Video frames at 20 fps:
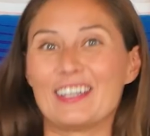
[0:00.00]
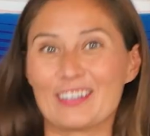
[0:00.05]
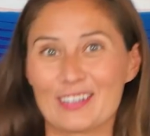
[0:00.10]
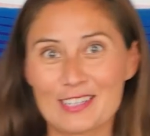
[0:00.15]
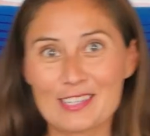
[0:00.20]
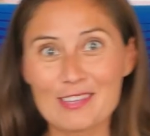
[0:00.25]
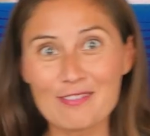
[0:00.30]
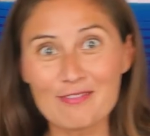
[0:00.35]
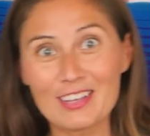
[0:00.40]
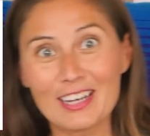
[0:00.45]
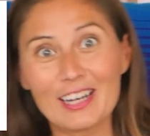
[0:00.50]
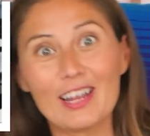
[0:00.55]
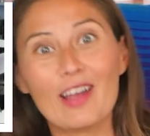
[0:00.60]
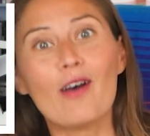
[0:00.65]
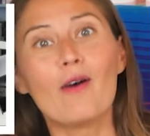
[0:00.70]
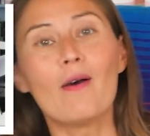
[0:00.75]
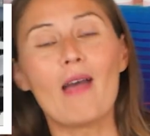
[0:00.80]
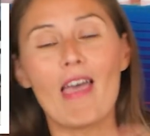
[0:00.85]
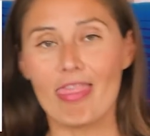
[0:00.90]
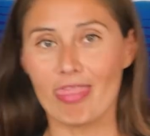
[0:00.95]
Here is a
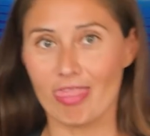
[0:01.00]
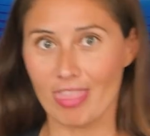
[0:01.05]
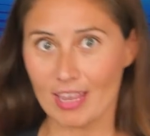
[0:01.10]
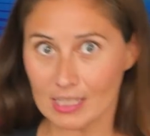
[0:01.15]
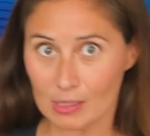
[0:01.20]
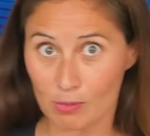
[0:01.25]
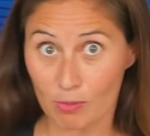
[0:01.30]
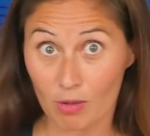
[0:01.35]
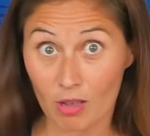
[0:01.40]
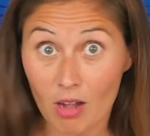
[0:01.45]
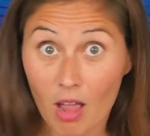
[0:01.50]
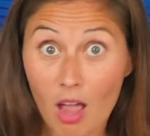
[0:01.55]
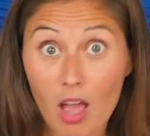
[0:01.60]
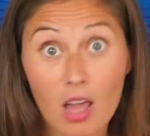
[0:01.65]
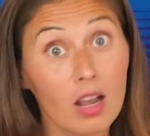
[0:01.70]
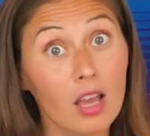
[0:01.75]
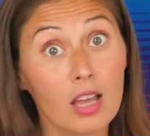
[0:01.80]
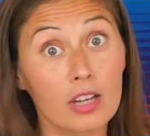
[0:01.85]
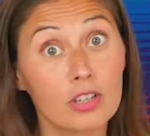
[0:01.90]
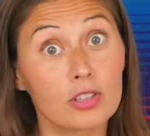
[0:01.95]
video and this one
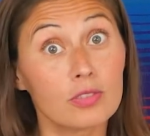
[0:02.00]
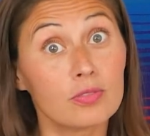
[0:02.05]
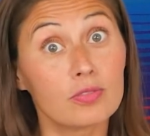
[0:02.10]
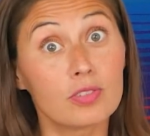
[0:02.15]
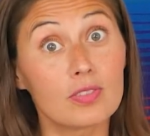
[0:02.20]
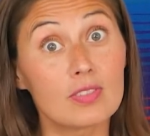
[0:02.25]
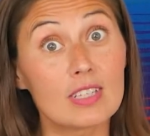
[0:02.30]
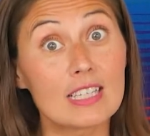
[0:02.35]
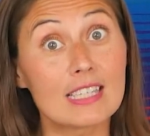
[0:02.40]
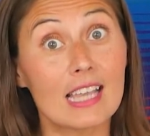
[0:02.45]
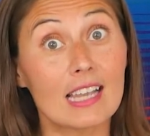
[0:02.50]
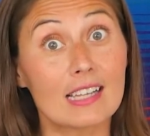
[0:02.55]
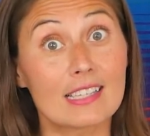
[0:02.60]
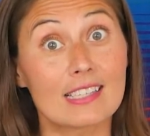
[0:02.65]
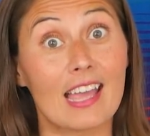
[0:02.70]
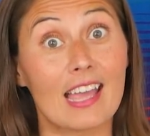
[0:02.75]
on 150 sex